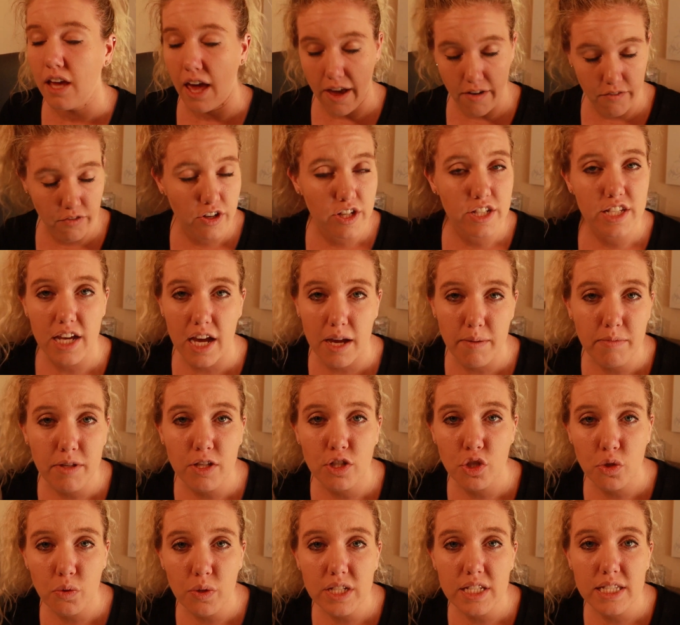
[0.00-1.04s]
every time
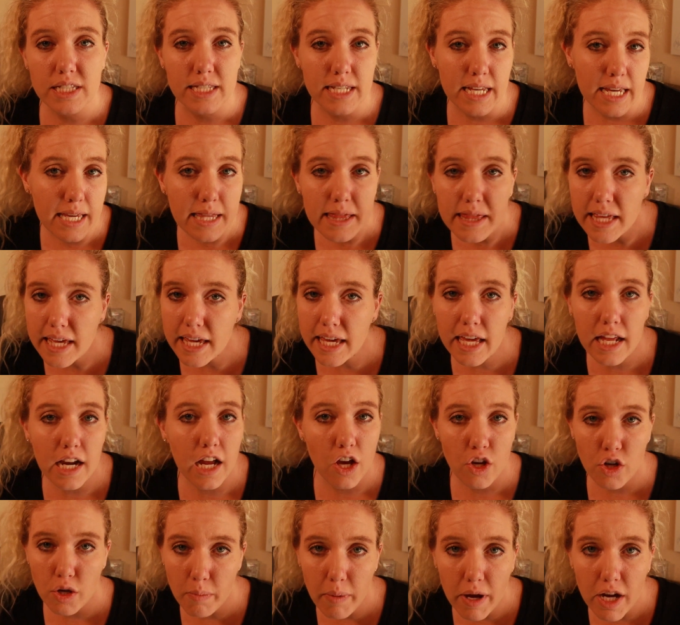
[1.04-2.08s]
they do a sit, they get
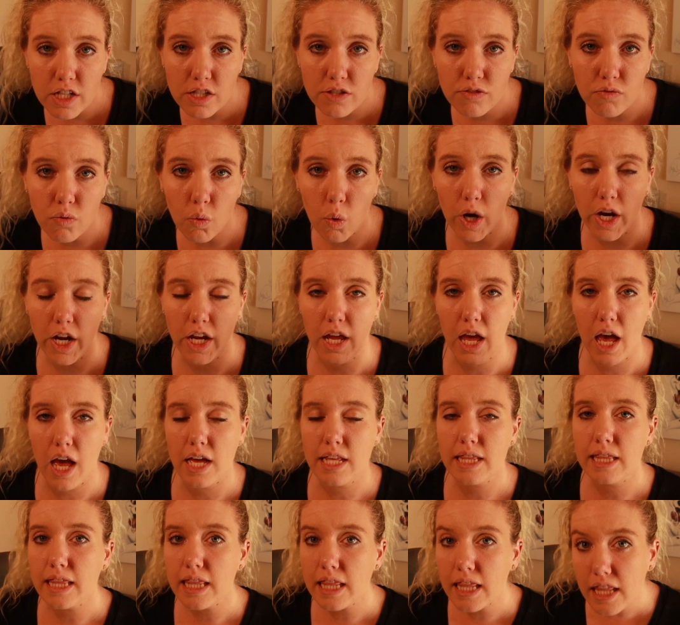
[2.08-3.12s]
$100 for it.
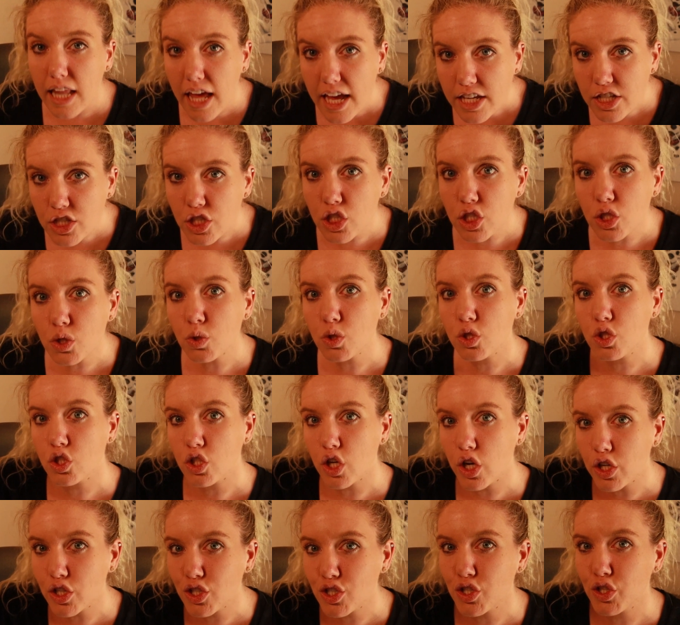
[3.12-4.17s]
Unless you
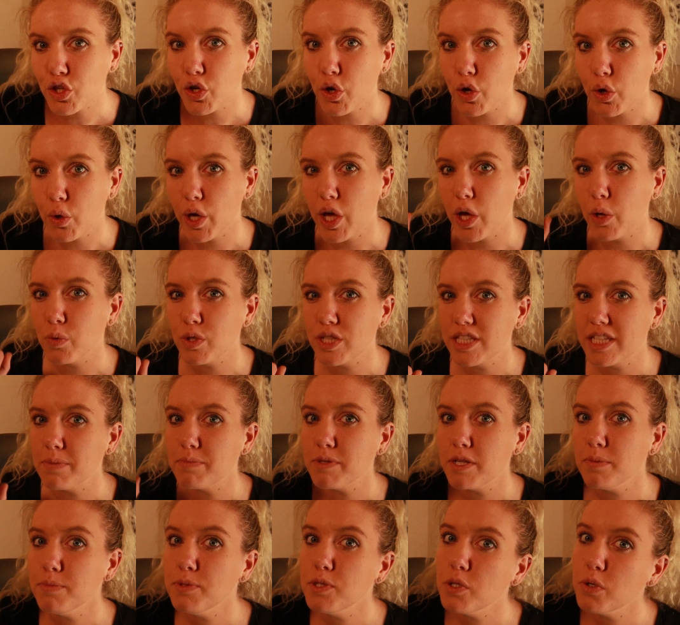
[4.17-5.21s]
start to go, okay, well,
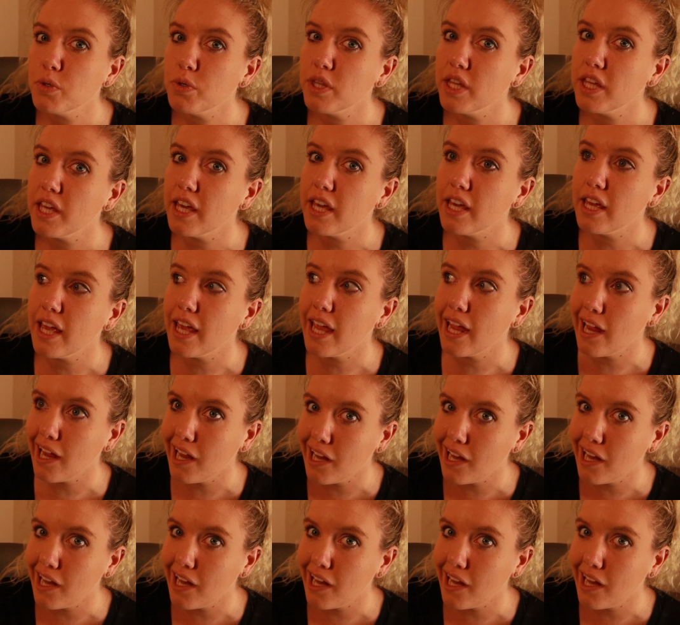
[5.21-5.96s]
sometimes you only get